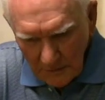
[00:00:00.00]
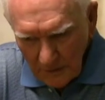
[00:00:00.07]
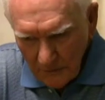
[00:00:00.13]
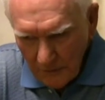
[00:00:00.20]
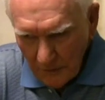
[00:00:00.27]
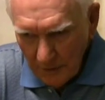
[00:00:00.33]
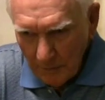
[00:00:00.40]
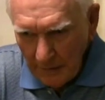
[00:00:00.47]

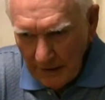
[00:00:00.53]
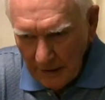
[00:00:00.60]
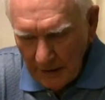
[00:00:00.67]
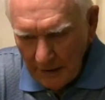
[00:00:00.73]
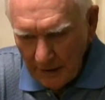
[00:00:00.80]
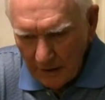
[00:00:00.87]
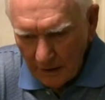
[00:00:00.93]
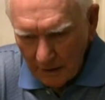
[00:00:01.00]
for the
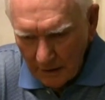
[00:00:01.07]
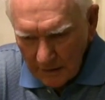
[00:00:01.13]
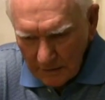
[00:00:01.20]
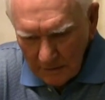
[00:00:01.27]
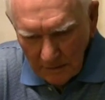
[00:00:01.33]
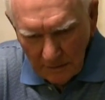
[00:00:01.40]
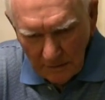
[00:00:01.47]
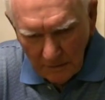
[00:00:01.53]
BAR,
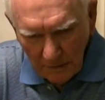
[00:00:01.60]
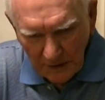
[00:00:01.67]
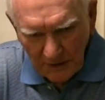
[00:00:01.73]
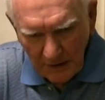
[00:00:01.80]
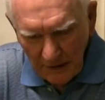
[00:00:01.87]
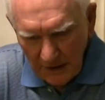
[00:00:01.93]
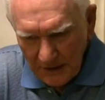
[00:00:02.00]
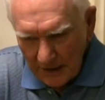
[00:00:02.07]

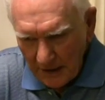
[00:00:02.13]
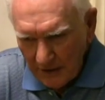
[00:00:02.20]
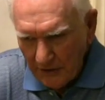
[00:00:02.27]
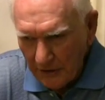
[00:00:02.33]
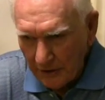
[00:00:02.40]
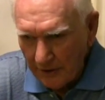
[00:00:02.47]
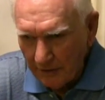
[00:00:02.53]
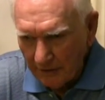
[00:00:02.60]
which each had
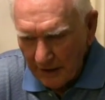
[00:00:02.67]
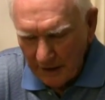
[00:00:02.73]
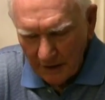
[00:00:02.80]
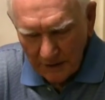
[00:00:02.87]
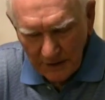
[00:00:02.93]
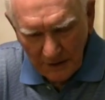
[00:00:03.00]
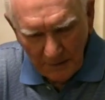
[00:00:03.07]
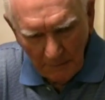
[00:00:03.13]
30
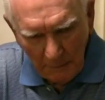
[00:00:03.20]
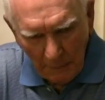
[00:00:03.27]
rounds.